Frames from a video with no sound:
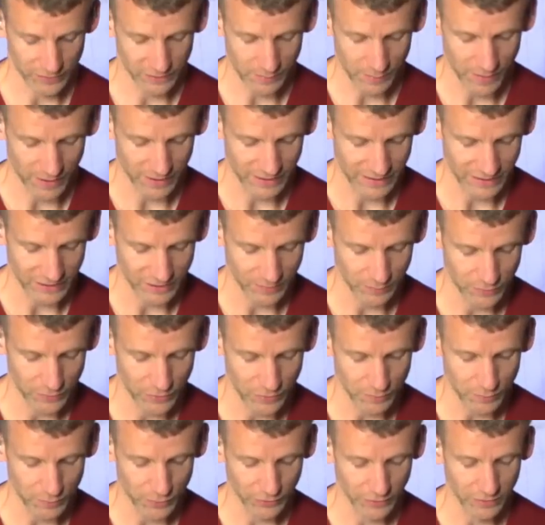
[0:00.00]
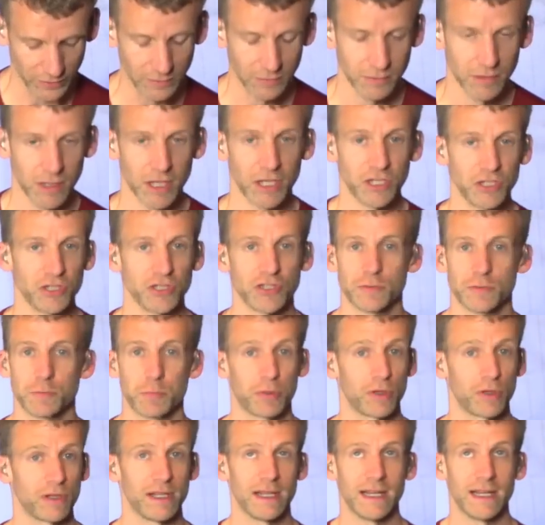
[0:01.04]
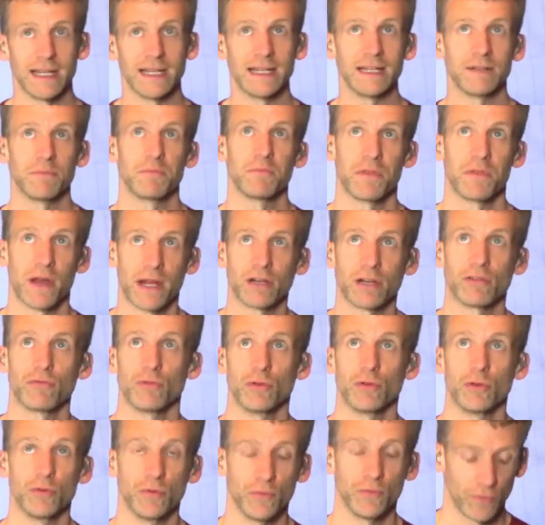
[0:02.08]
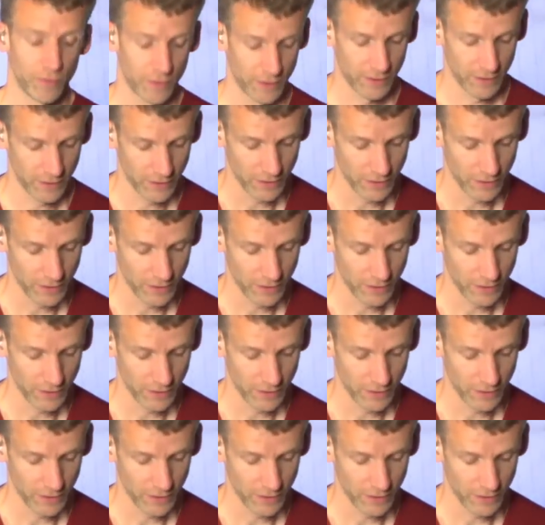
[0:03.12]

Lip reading: and he might hit the mute button and just play that groove.